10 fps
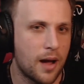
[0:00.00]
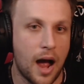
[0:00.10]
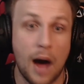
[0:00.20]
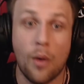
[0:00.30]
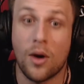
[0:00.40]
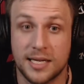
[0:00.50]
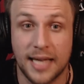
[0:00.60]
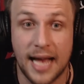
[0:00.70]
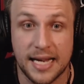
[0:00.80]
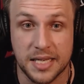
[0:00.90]
I want
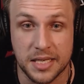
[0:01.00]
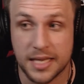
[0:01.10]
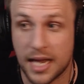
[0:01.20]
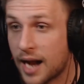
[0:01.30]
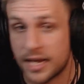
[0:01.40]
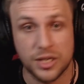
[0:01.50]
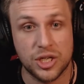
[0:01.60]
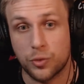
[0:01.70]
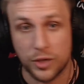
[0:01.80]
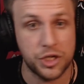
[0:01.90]
classes that I can
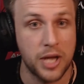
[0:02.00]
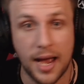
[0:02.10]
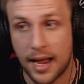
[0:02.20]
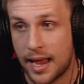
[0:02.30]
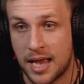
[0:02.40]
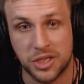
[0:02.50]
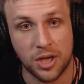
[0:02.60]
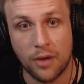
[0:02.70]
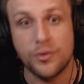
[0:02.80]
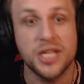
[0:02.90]
switch out as
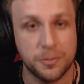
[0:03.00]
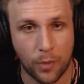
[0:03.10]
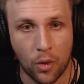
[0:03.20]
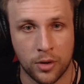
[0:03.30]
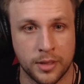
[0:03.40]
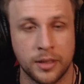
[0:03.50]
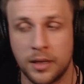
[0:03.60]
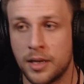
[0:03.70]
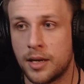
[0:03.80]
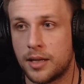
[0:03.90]
I respawn.
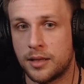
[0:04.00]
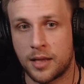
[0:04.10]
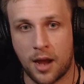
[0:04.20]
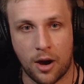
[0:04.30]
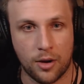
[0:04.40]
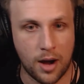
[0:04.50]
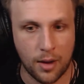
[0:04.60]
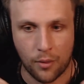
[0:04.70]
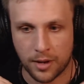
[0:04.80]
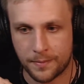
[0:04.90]
You know, I
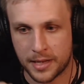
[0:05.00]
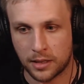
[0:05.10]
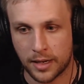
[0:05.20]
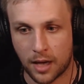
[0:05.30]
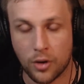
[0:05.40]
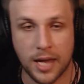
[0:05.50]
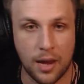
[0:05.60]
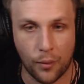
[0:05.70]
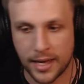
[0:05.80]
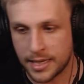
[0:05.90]
want to be like, okay,
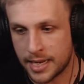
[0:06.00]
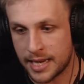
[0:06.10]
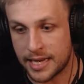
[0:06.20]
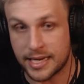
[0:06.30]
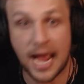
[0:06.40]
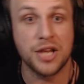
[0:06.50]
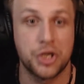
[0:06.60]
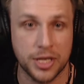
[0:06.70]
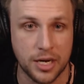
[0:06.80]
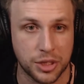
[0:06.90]
we need
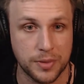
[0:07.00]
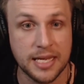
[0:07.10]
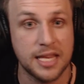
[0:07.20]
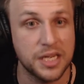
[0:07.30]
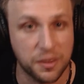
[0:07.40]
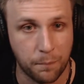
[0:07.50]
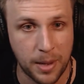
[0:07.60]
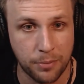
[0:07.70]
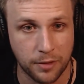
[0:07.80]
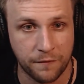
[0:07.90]
engineers. We need
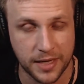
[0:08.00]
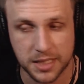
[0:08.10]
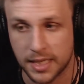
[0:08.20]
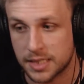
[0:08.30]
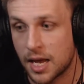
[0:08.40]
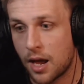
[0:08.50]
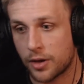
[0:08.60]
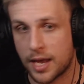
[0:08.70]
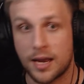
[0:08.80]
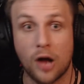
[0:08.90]
people to fix things.
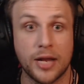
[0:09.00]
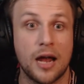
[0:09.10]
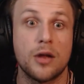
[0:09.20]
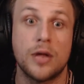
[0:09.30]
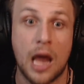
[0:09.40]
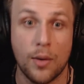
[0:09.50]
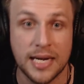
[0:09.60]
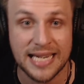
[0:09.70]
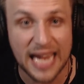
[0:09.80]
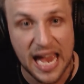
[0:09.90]
Okay, now we
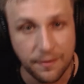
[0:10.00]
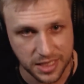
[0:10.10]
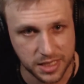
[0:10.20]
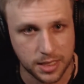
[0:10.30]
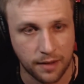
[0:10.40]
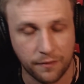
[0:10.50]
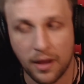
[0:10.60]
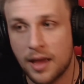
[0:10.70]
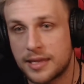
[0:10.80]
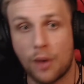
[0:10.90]
need heavy stuff.
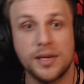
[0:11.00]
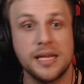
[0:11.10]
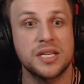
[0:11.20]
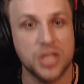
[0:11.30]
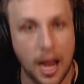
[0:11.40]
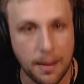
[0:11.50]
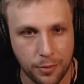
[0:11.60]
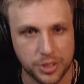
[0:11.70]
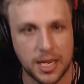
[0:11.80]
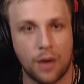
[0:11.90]
Now we need
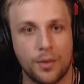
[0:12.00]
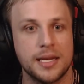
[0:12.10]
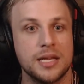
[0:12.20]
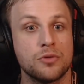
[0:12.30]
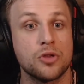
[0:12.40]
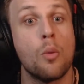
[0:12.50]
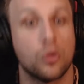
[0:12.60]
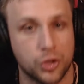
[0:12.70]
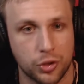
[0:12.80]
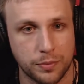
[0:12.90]
snipers. Now we need
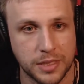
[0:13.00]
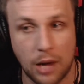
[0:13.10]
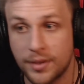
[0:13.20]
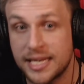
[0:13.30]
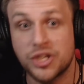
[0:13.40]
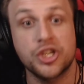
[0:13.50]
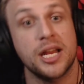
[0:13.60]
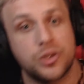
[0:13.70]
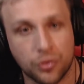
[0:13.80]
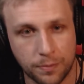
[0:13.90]
normal troops. Now we need
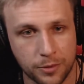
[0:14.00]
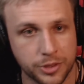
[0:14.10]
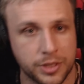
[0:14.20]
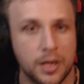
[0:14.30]
jet troopers.